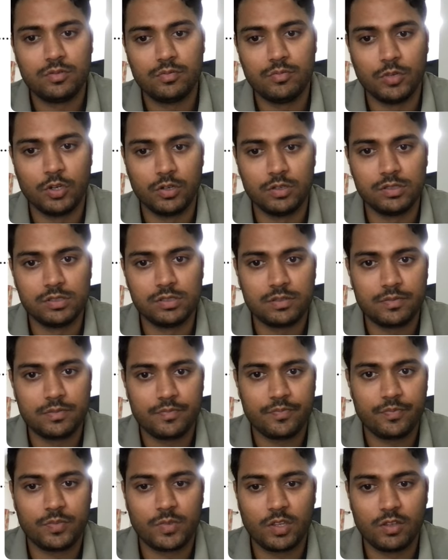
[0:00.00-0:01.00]
Because
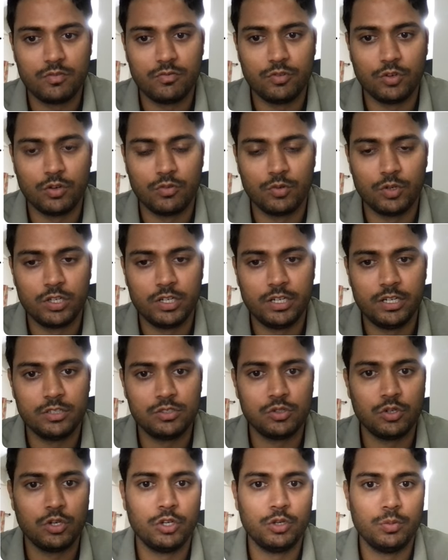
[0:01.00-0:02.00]
for wooden it is
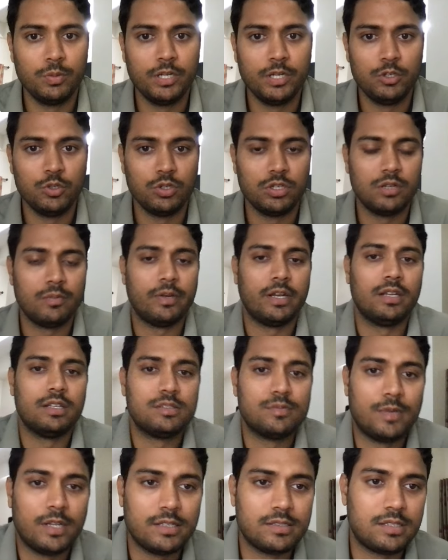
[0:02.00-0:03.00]
going to be total minus
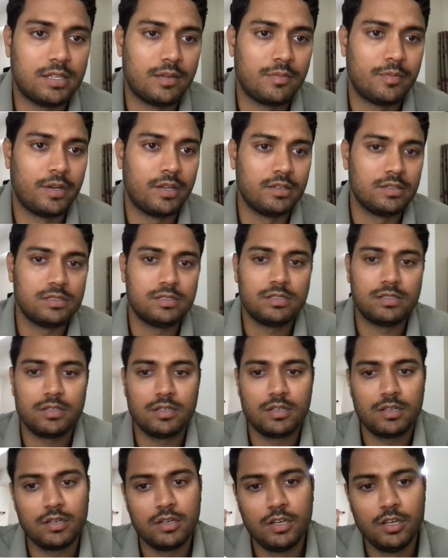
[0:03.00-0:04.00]
plastic minus,
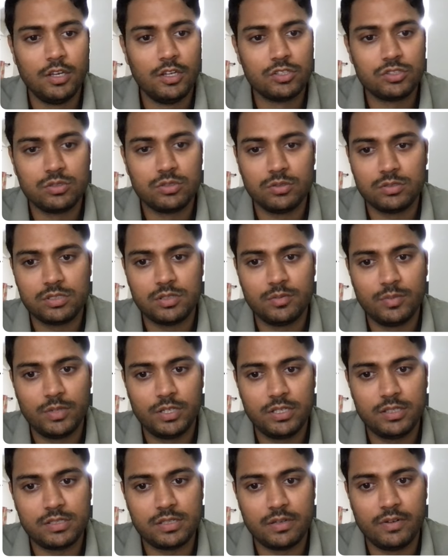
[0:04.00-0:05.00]
so simply
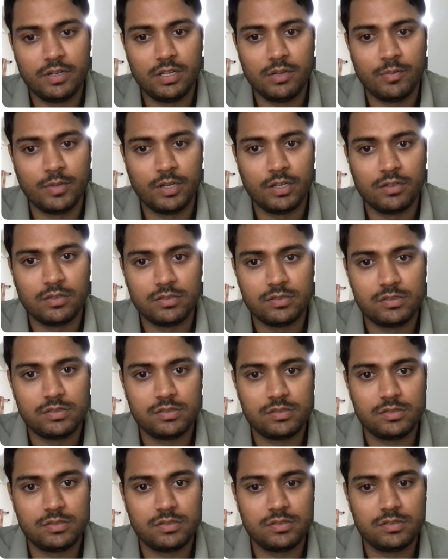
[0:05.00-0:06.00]
70
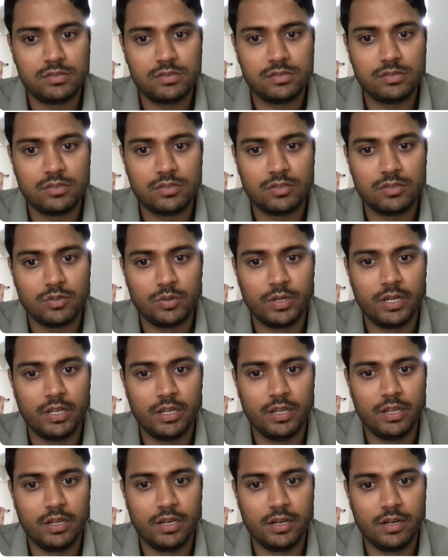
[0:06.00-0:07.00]
minus
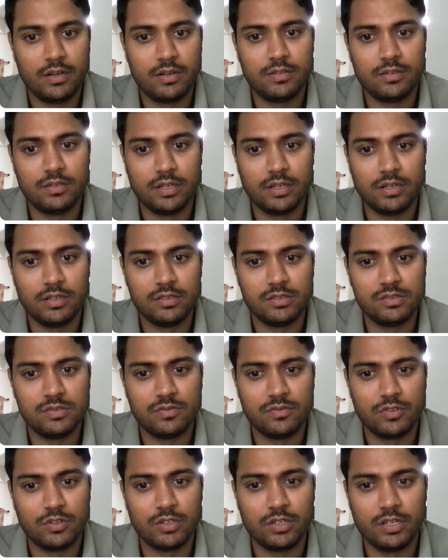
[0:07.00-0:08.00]
28, that is
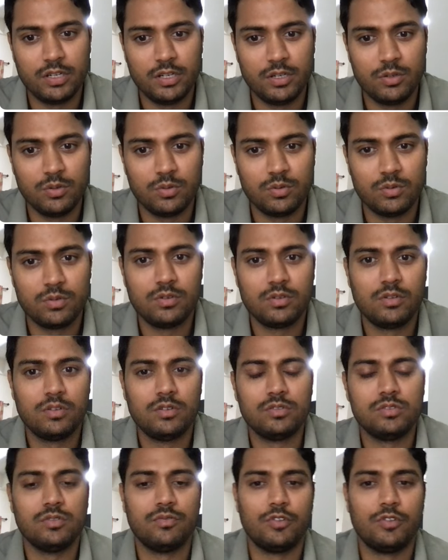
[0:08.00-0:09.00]
42.
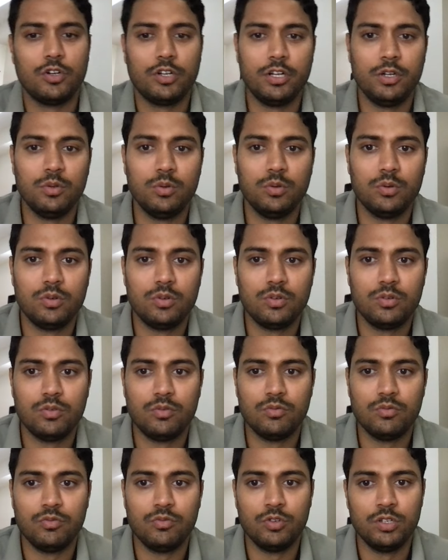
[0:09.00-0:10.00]
So 42
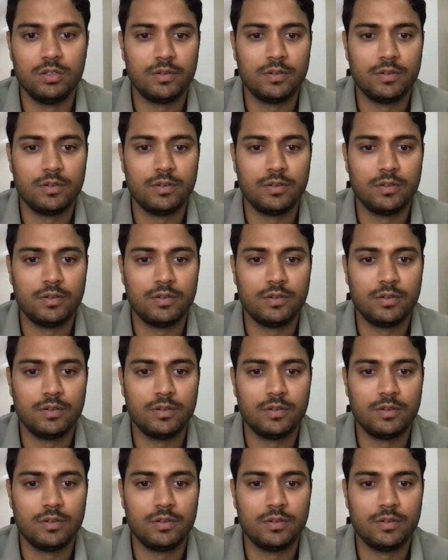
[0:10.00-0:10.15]
wooden.